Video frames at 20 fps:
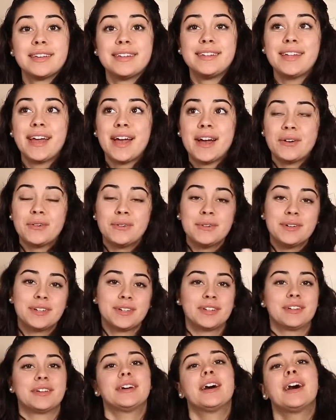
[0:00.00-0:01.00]
Now,
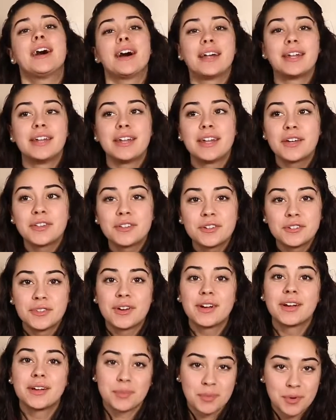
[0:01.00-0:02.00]
another
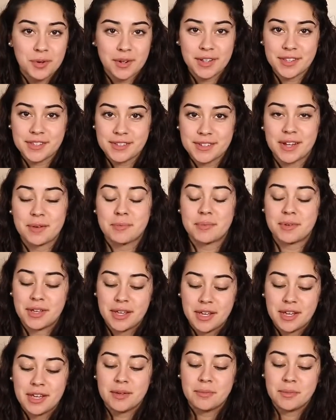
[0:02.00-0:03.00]
very important step.
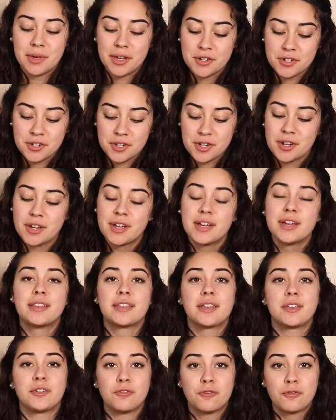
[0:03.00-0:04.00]
Make sure
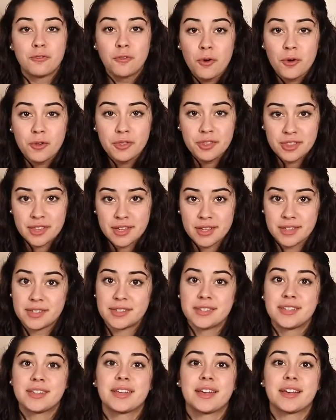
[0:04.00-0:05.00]
that you fold
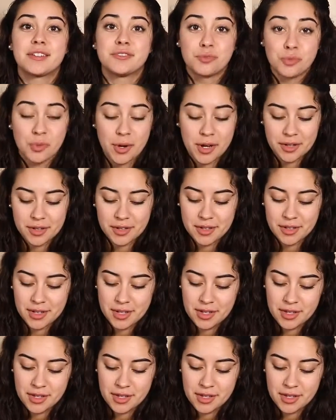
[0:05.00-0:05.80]
this as well.